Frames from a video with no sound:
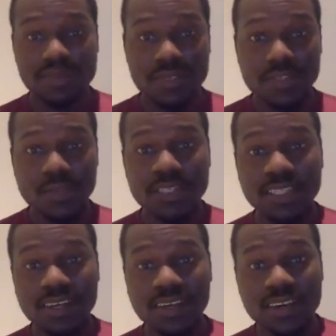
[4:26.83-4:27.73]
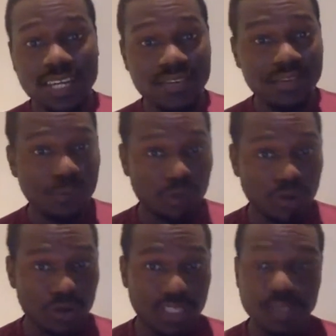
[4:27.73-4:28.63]
So it's an enclave in Morocco
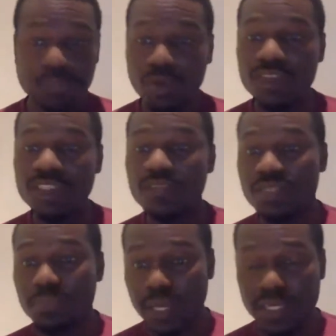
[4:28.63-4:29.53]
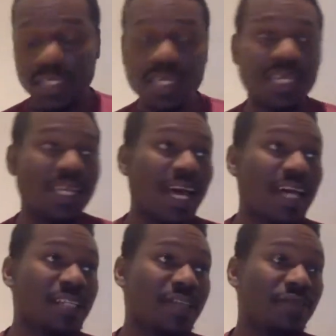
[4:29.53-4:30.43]
that's a province of Spain. It
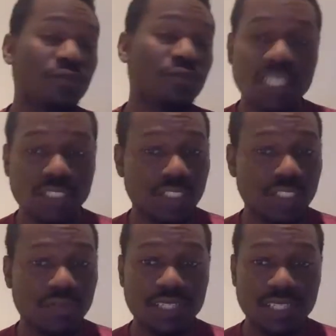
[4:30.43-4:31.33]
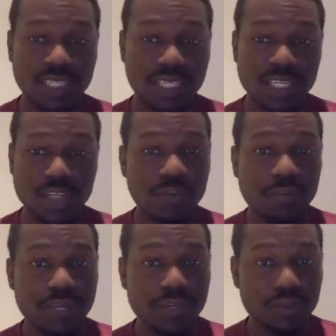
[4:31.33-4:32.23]
has full status of the
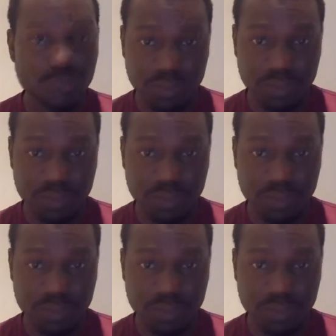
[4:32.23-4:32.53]
European Union.